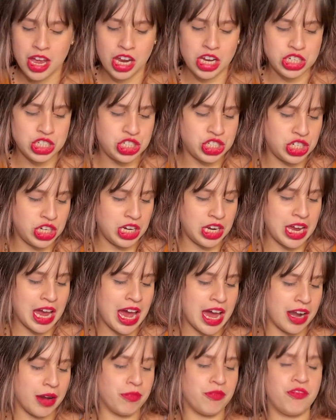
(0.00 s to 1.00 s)
She
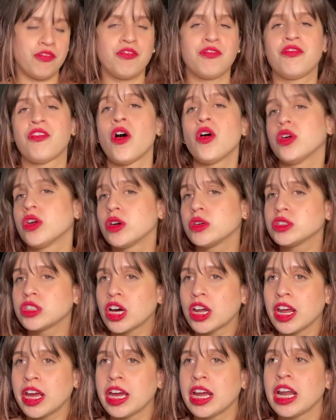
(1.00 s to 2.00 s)
had photos
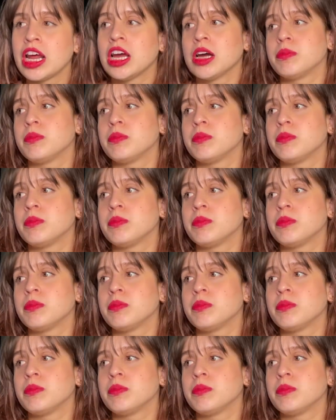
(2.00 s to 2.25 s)
on it,